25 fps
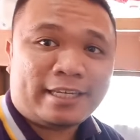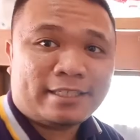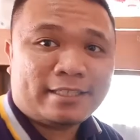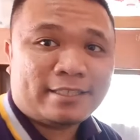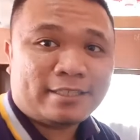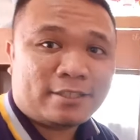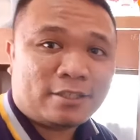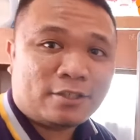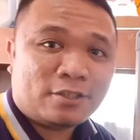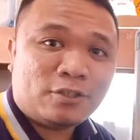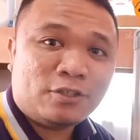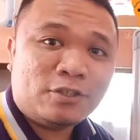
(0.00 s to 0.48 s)

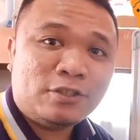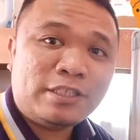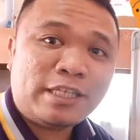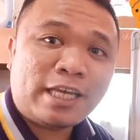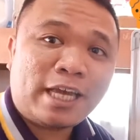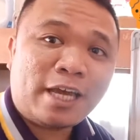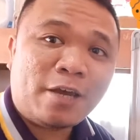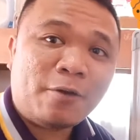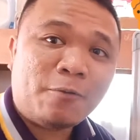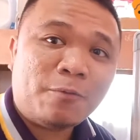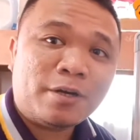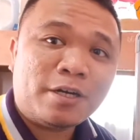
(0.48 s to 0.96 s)
So
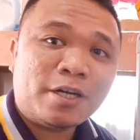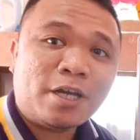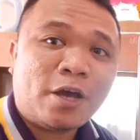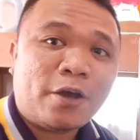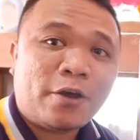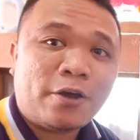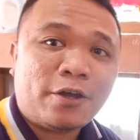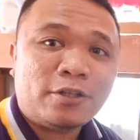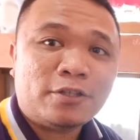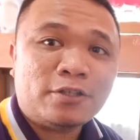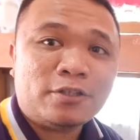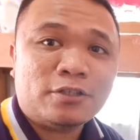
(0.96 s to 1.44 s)
today we're
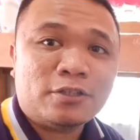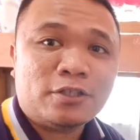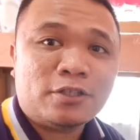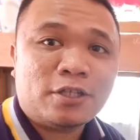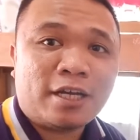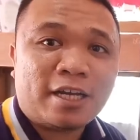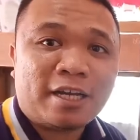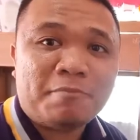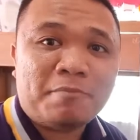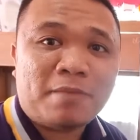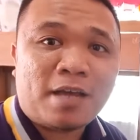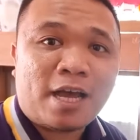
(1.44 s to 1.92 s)
going to talk
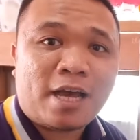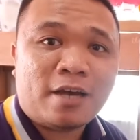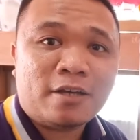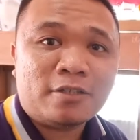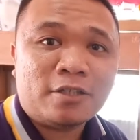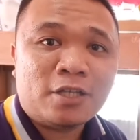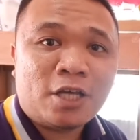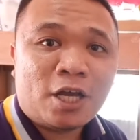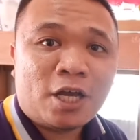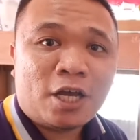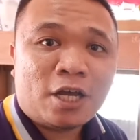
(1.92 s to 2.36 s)
about